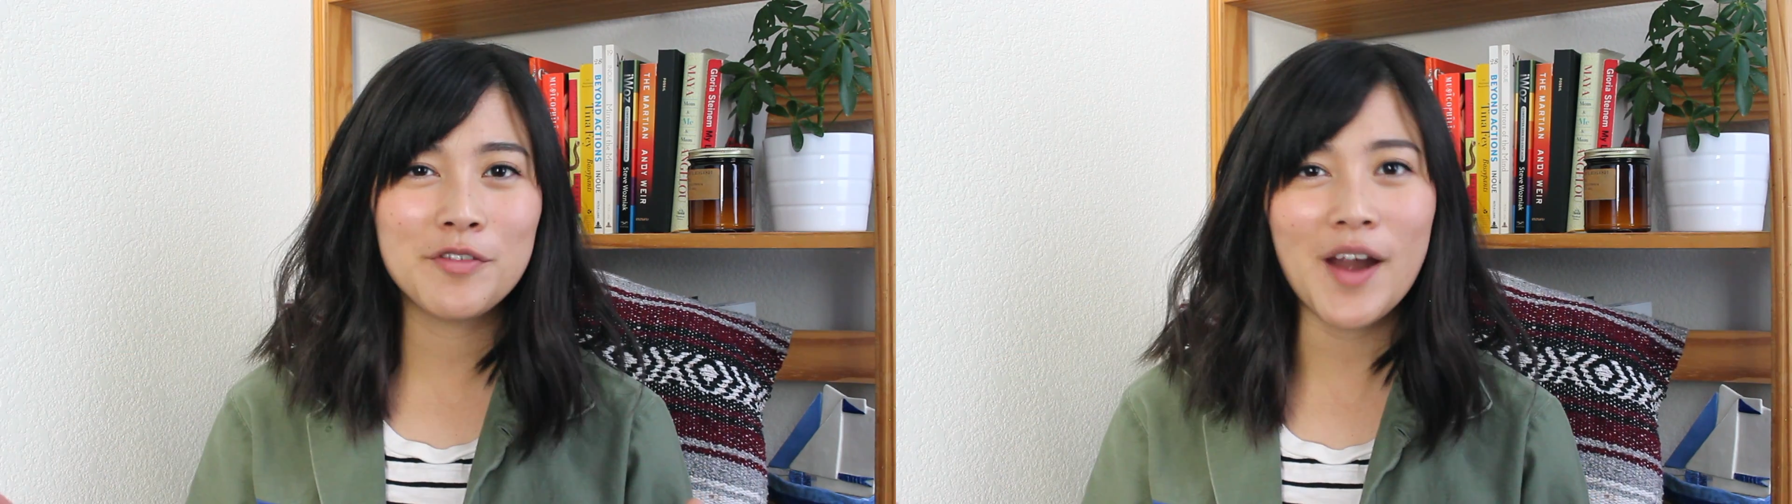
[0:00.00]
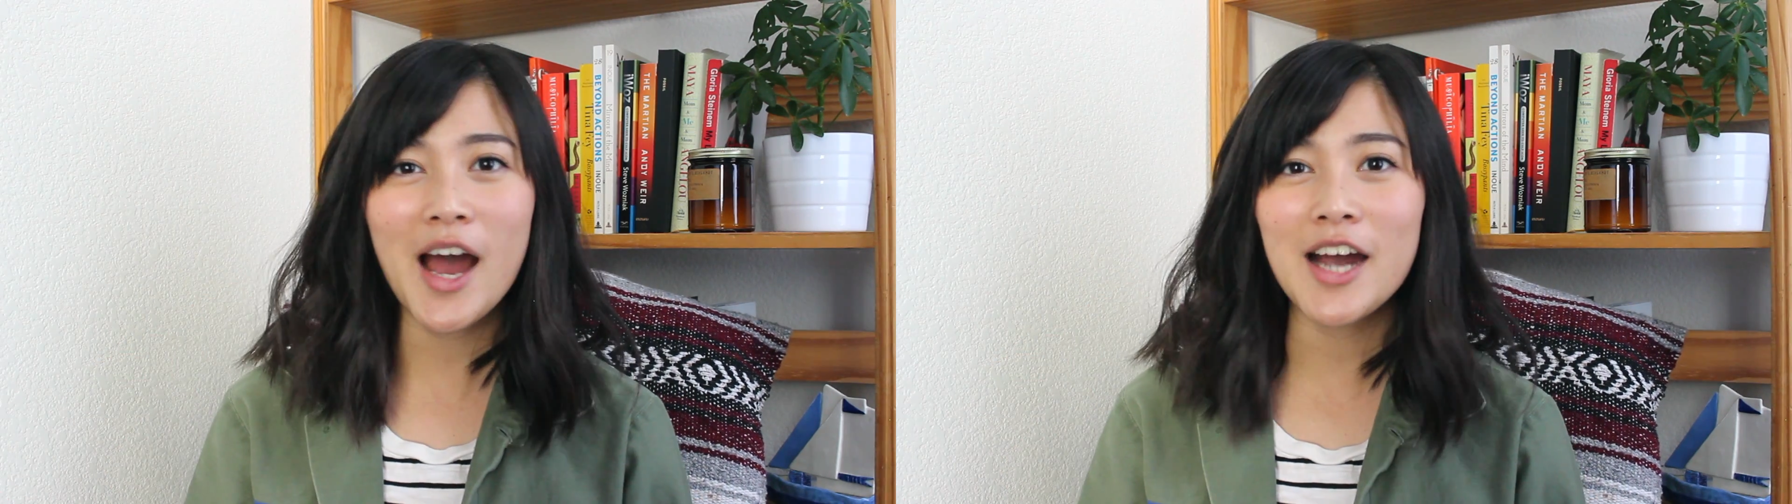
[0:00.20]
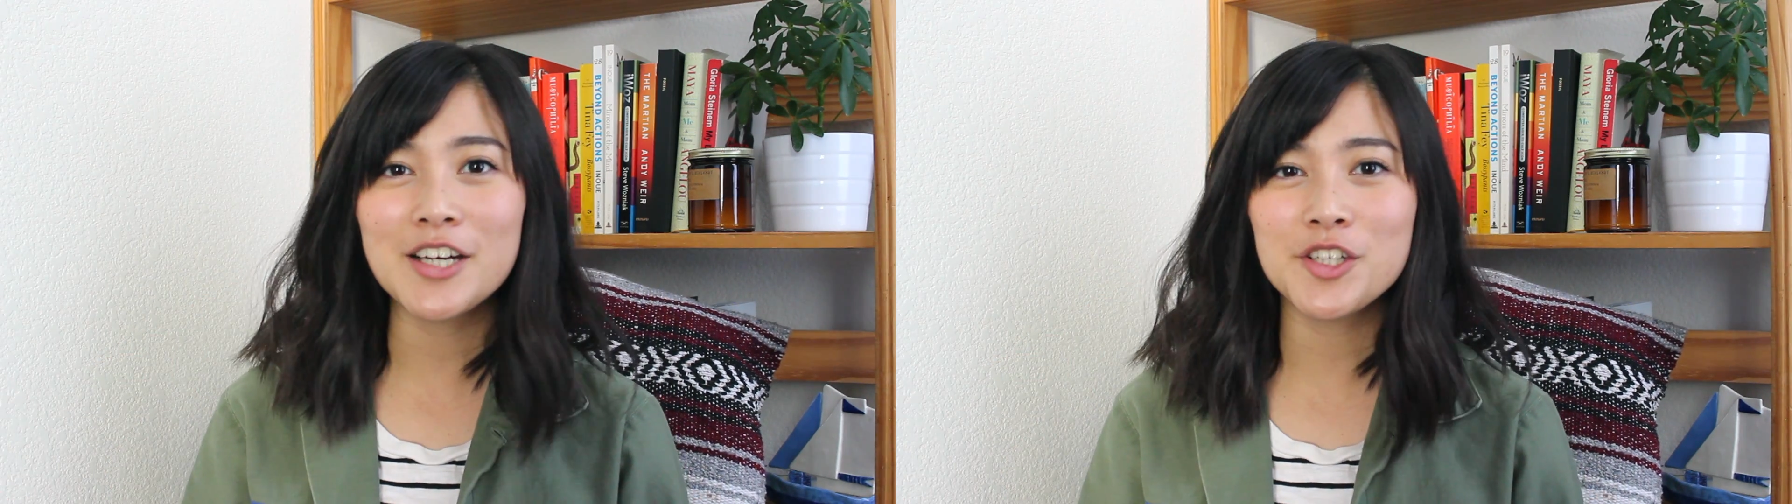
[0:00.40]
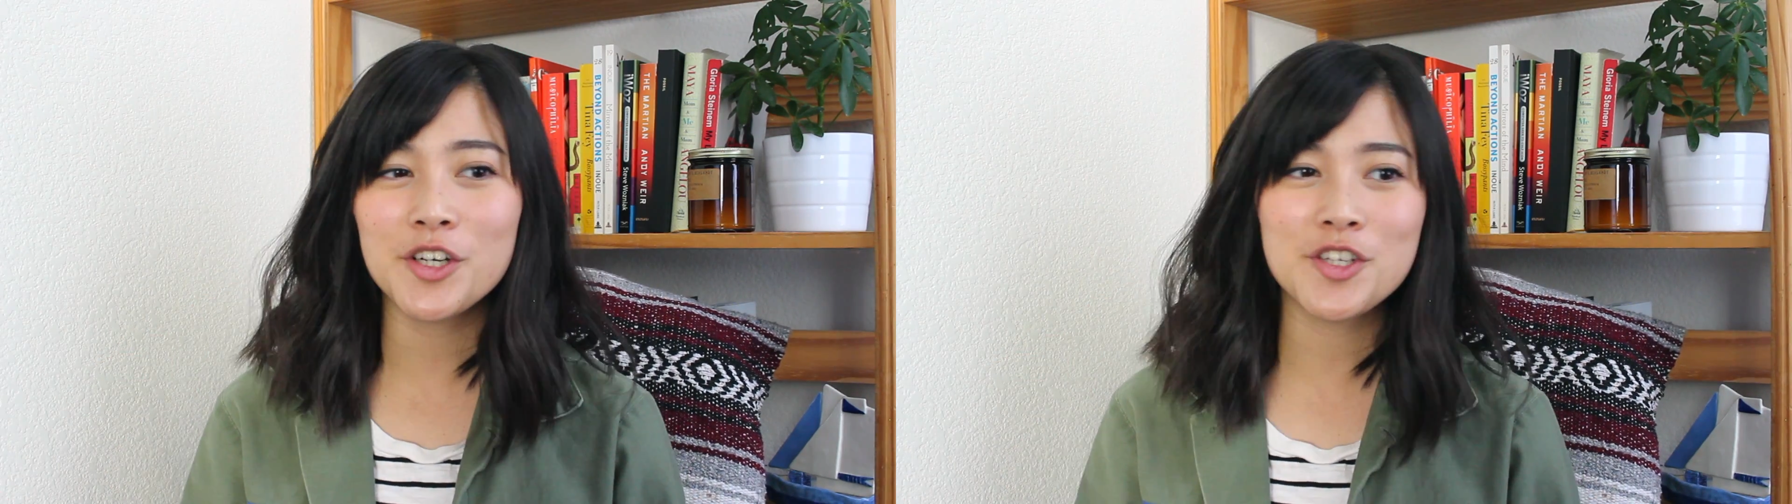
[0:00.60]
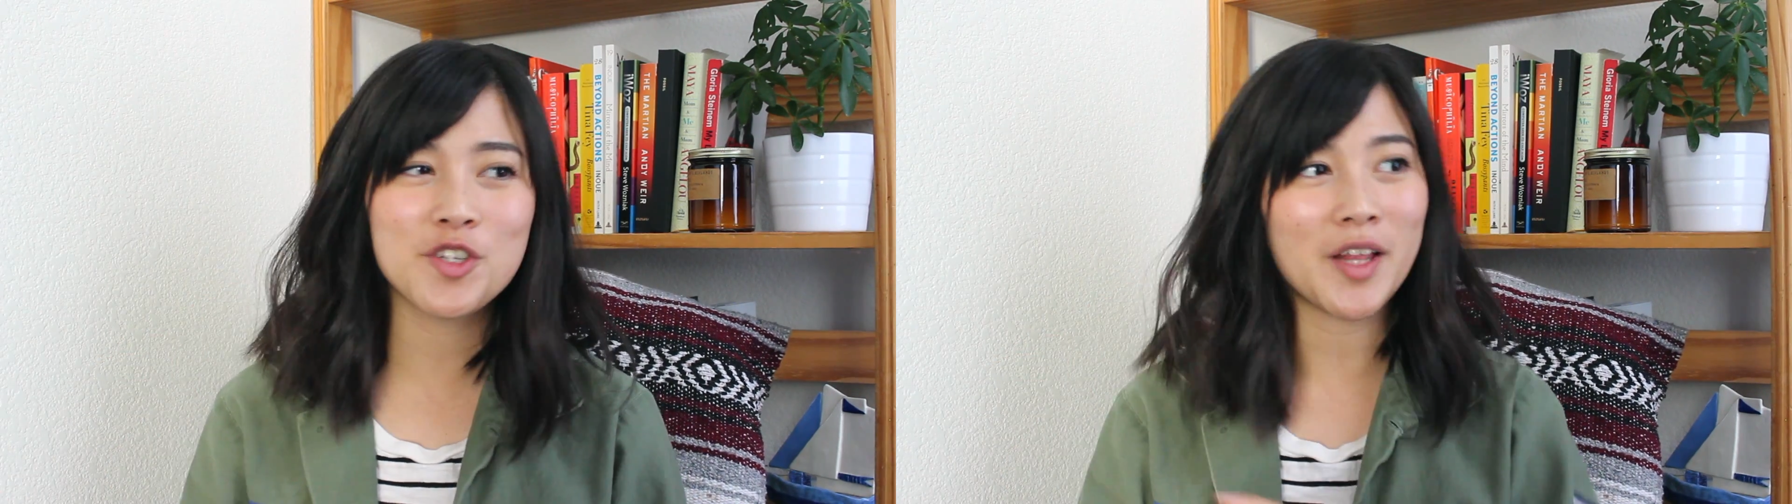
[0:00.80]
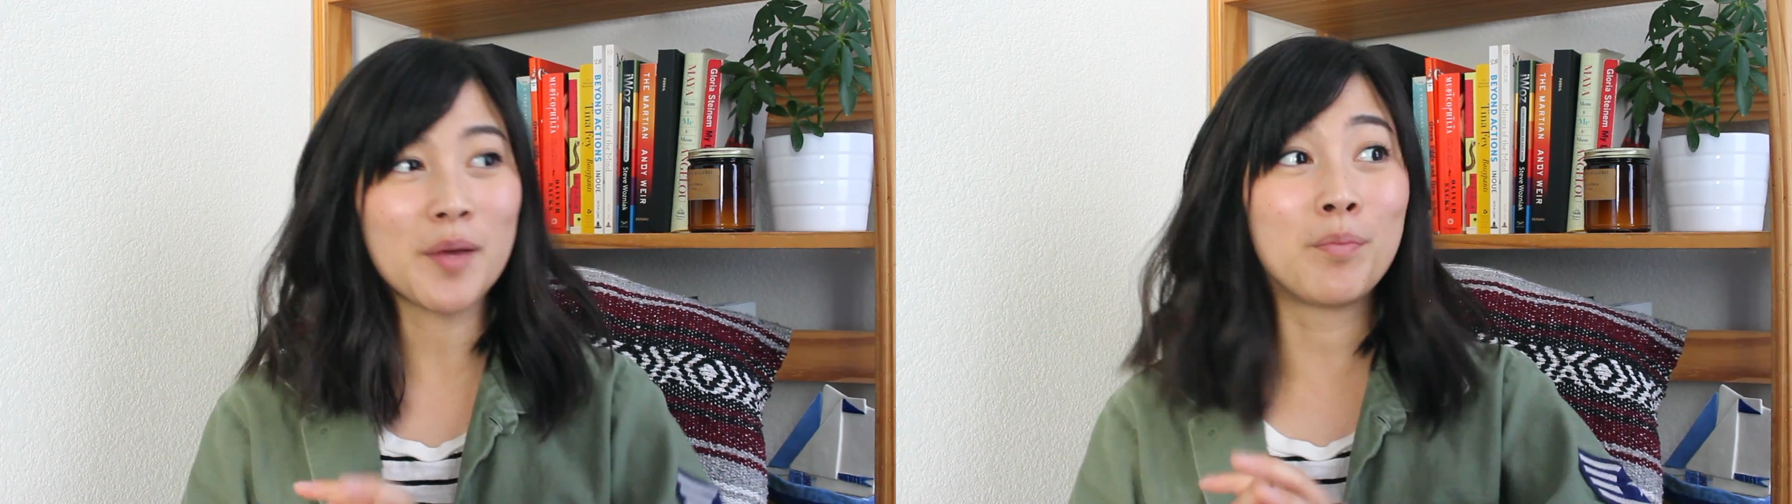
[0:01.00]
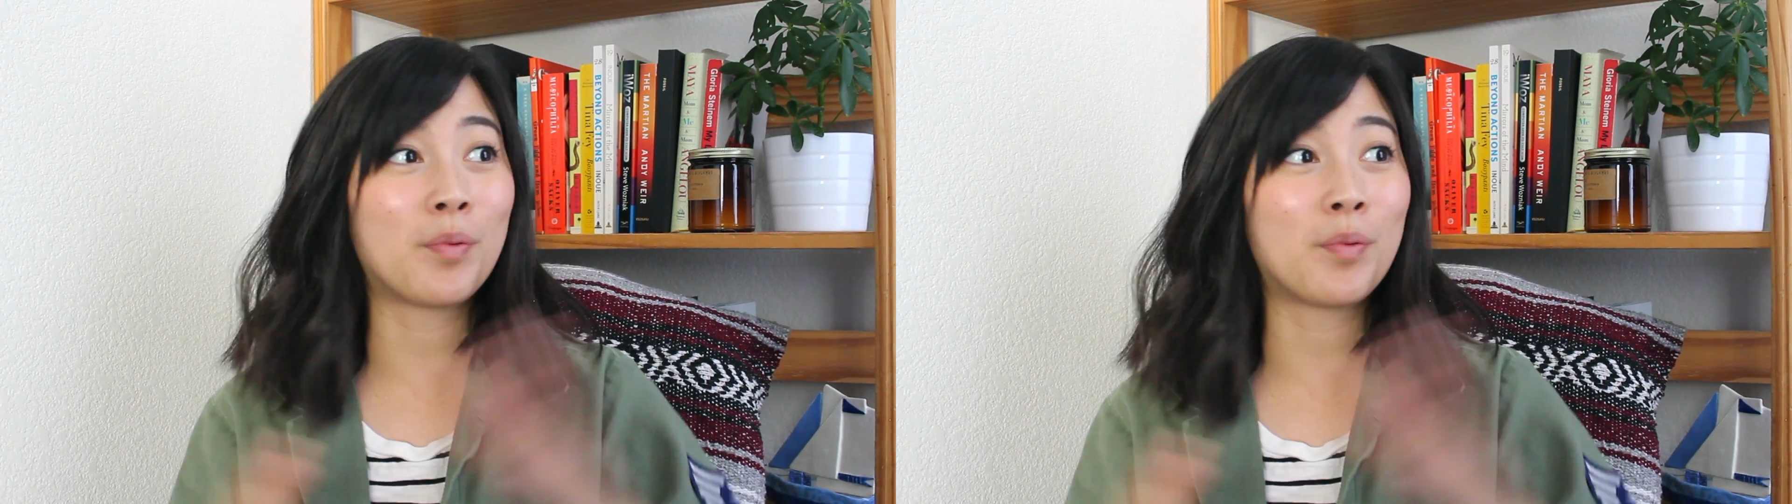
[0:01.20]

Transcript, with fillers: for actors or like